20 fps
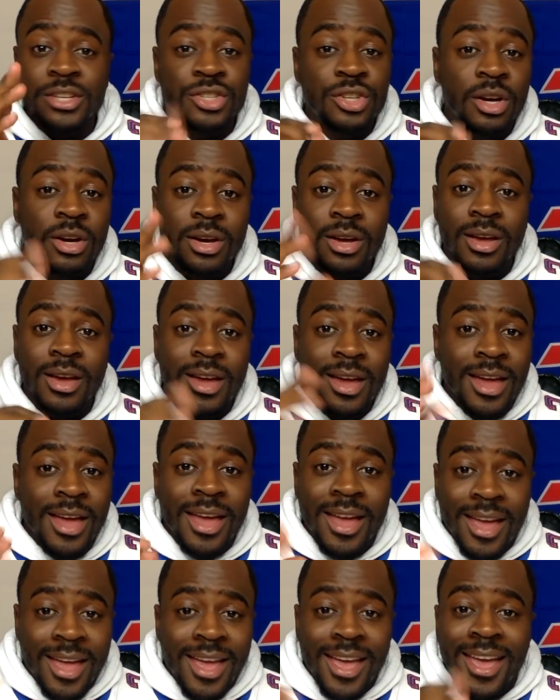junk
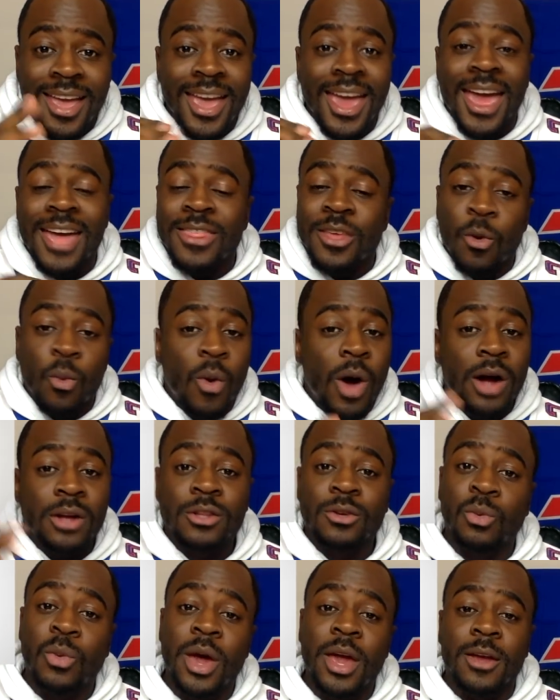and then
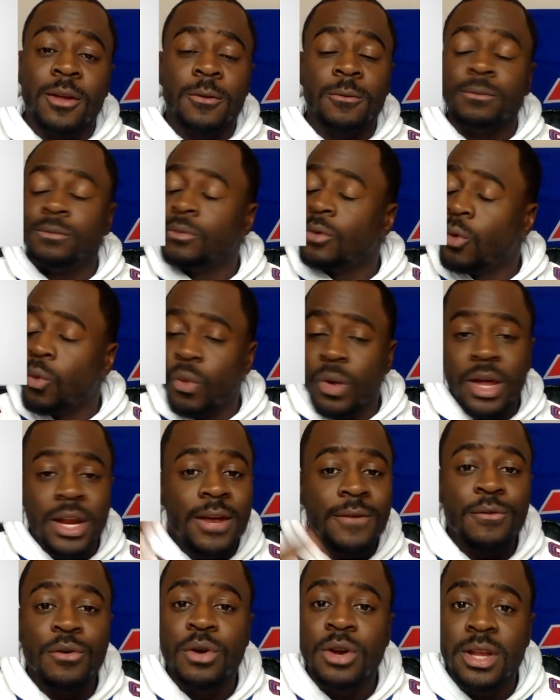walked away.
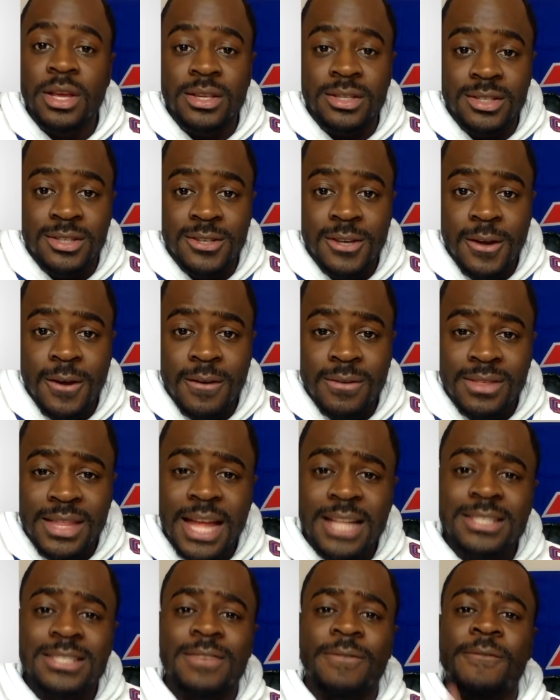Whatever it is.
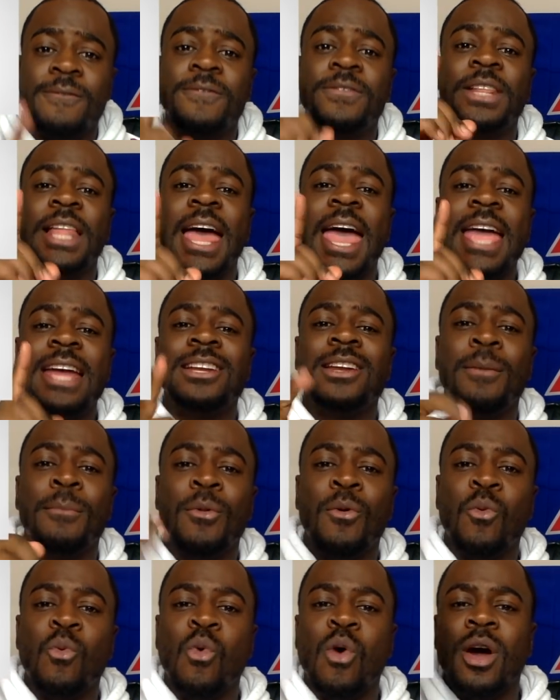That's flag
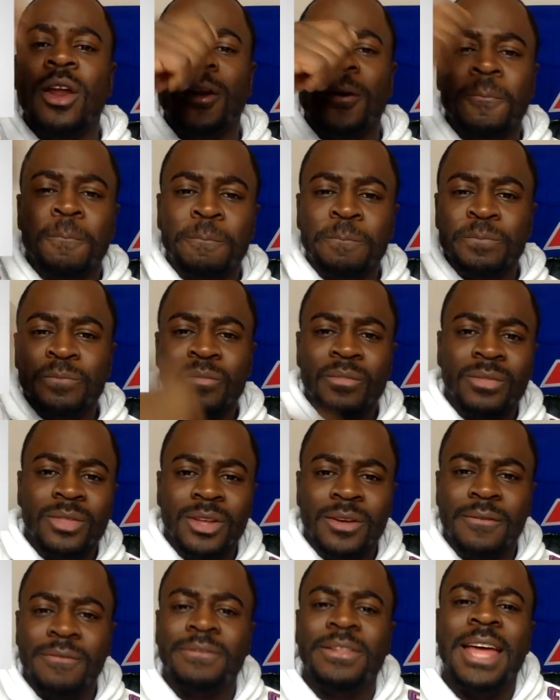number one.
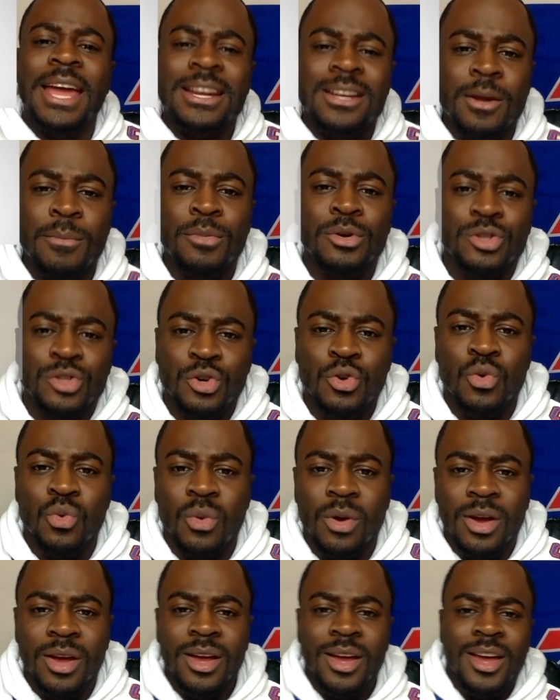Flag number two.
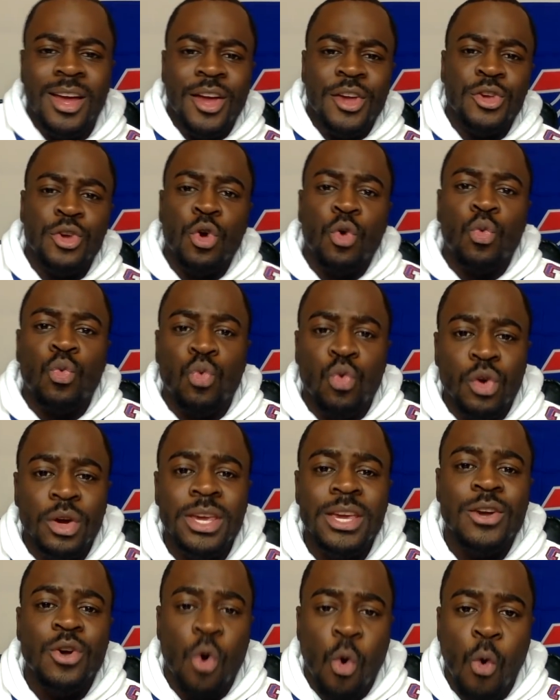Your
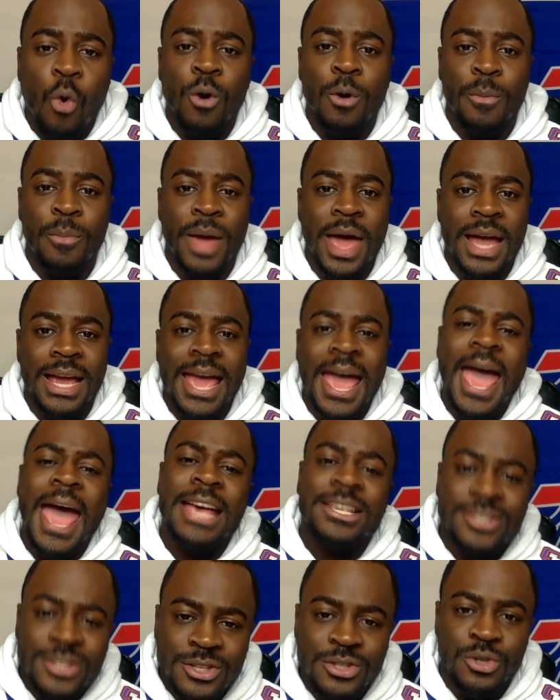rookie quarterback
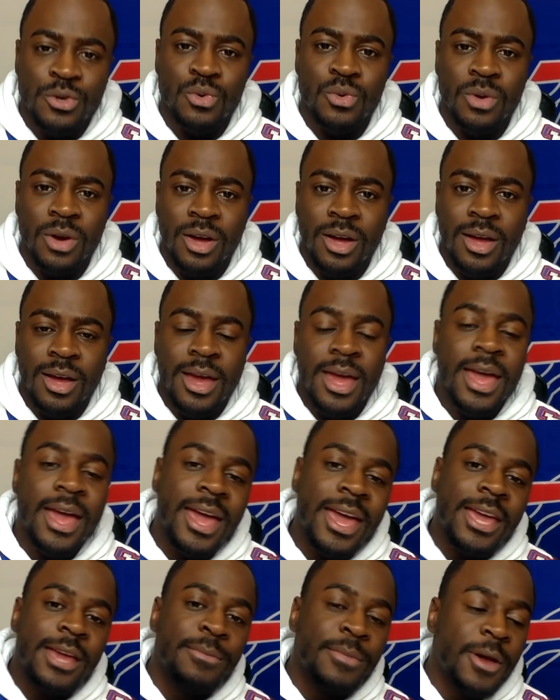asks you,
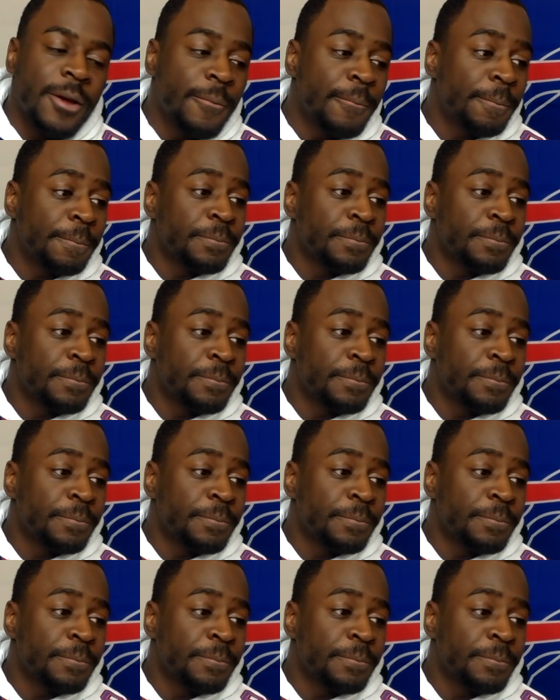hey, man,